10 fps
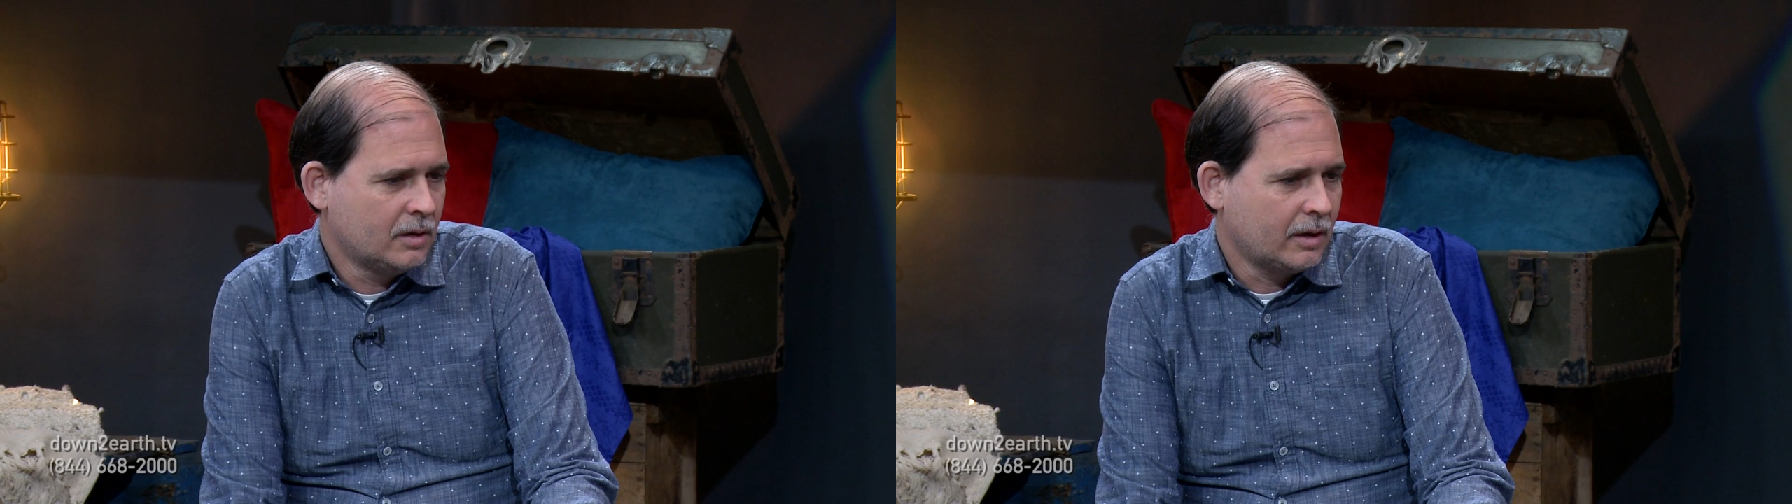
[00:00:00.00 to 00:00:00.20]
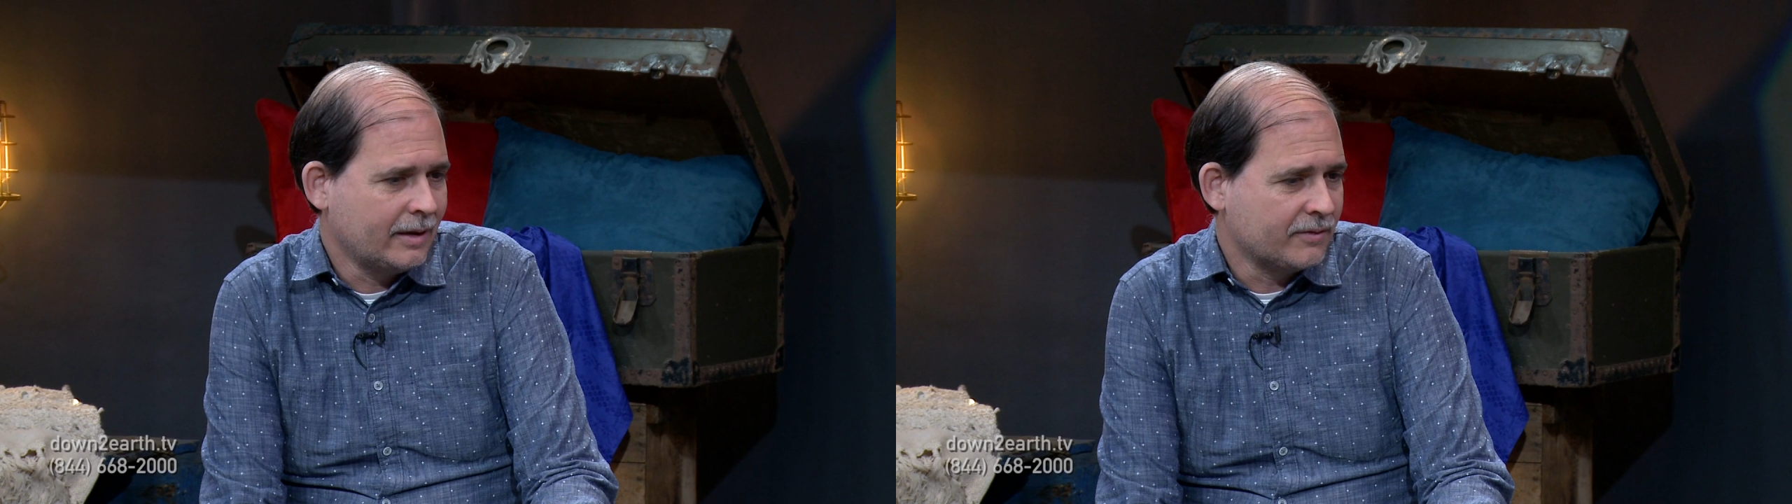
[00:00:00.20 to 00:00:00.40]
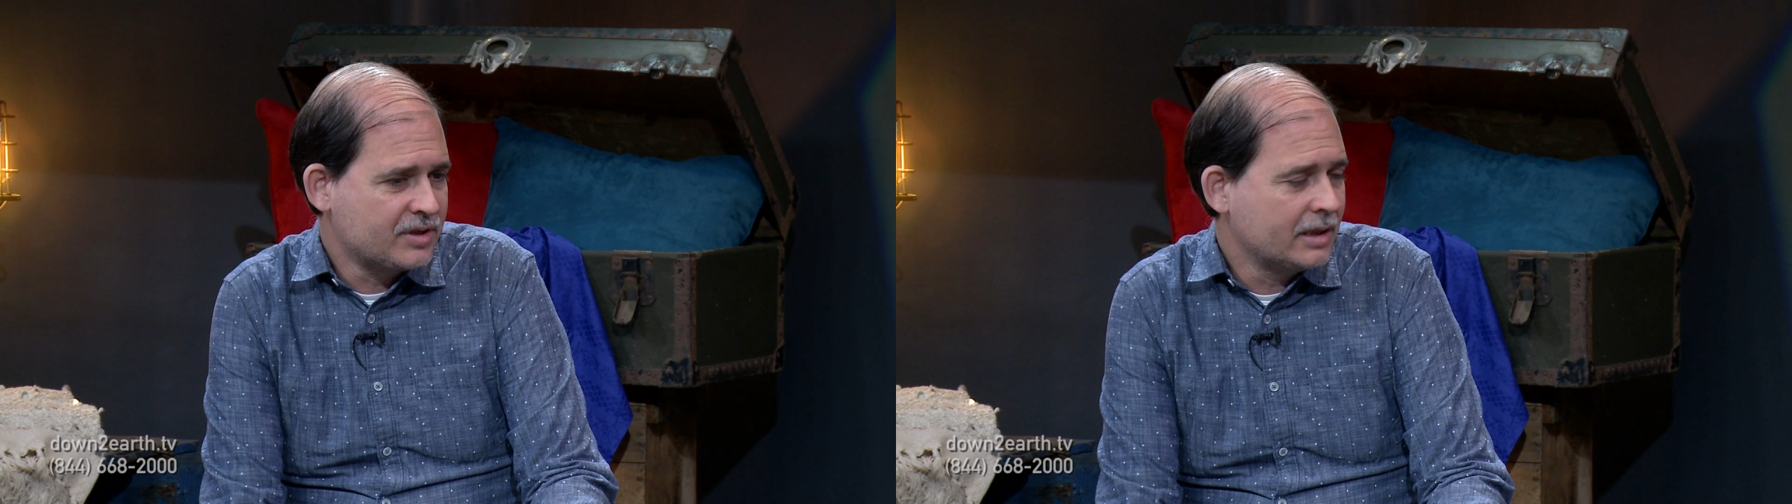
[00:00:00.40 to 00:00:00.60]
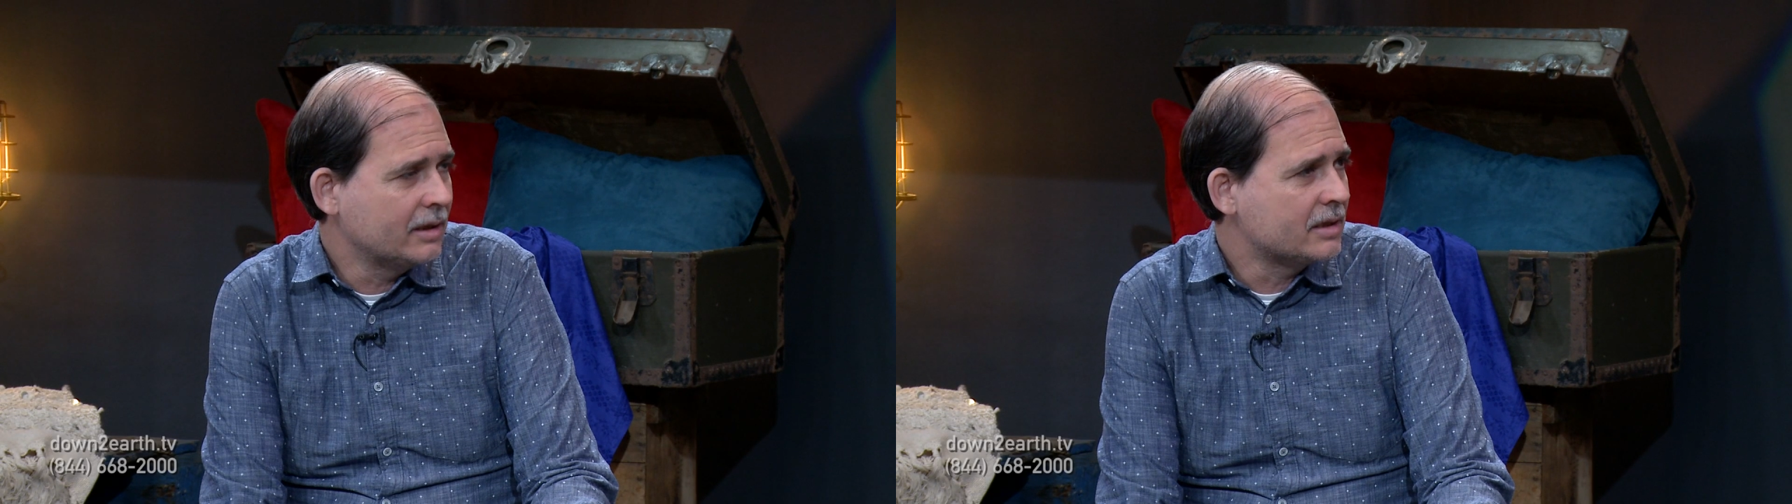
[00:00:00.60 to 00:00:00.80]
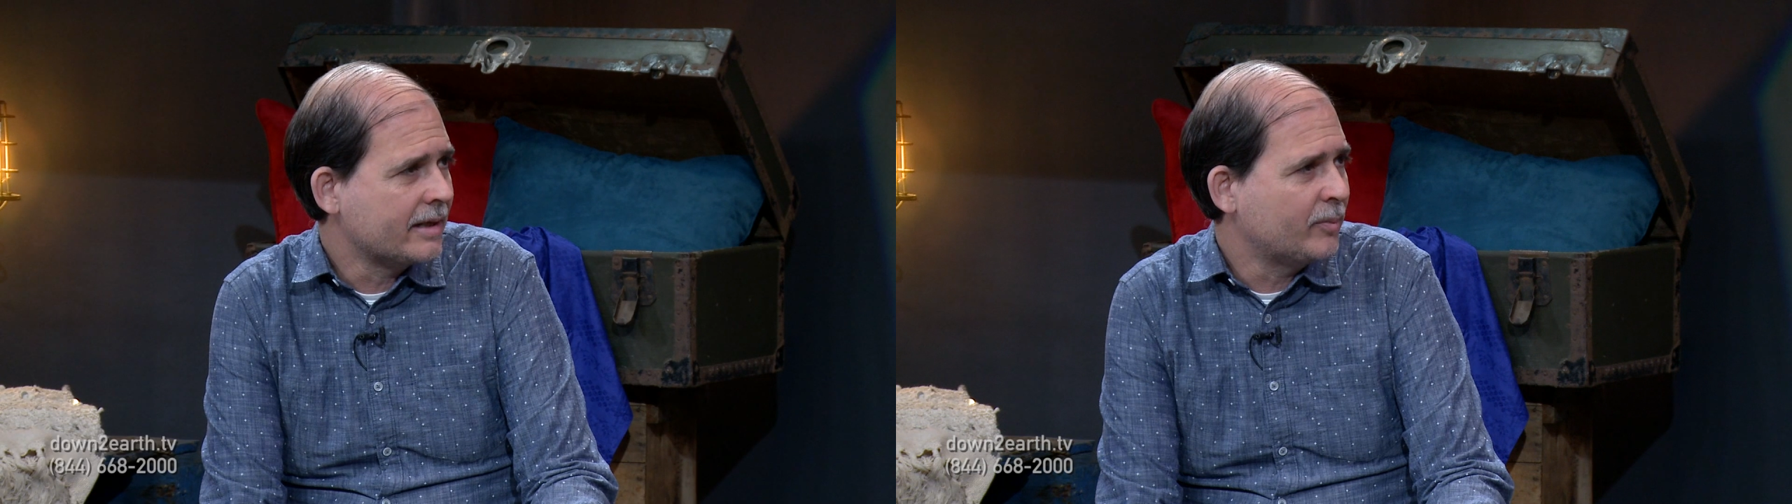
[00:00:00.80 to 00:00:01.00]
and I've seen
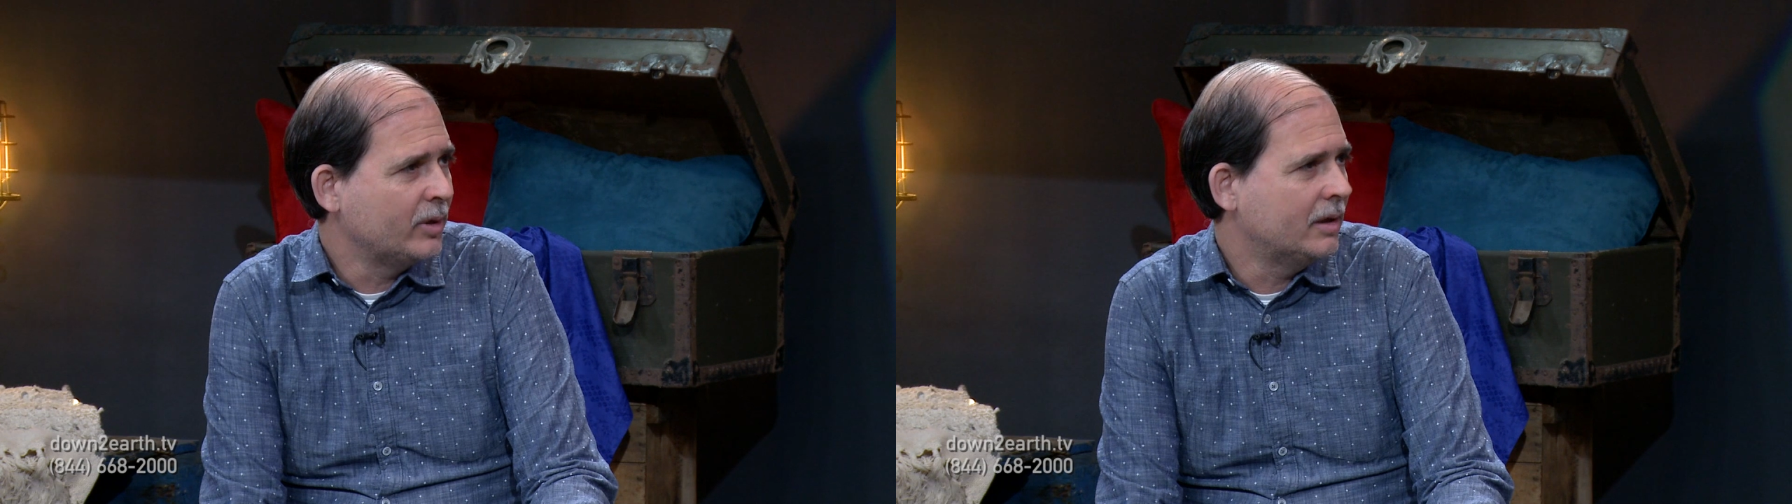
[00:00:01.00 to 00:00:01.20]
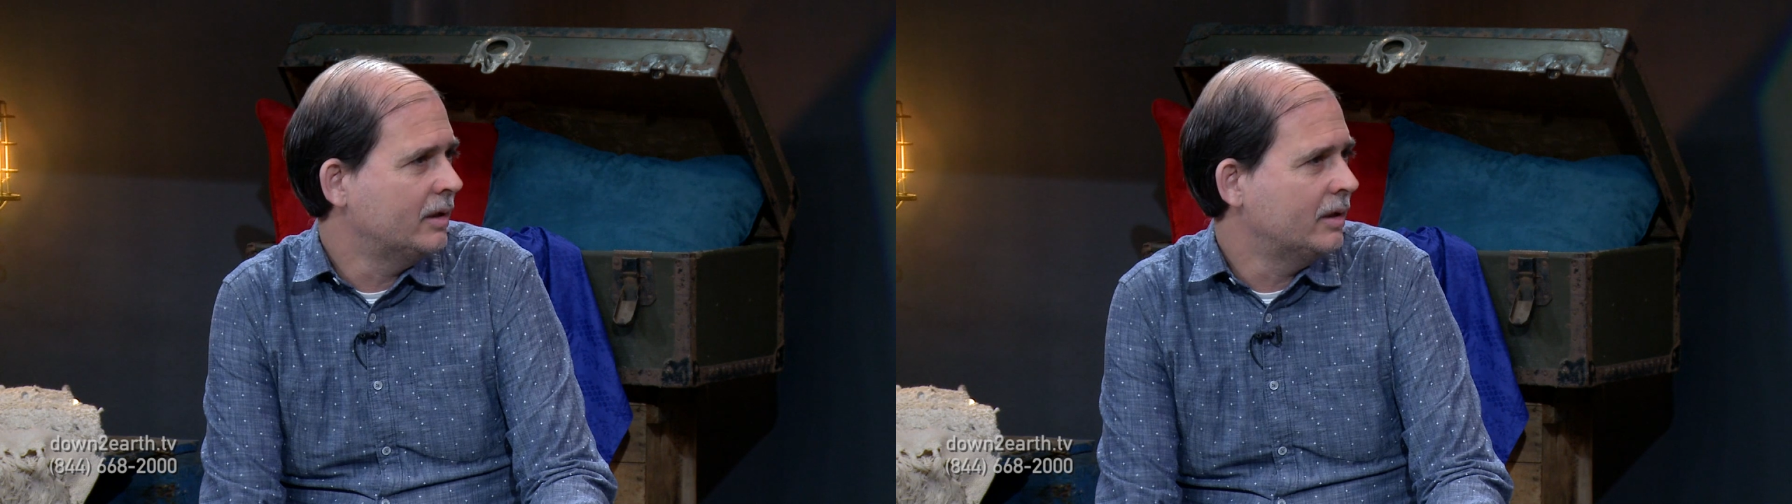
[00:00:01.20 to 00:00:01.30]
this happen in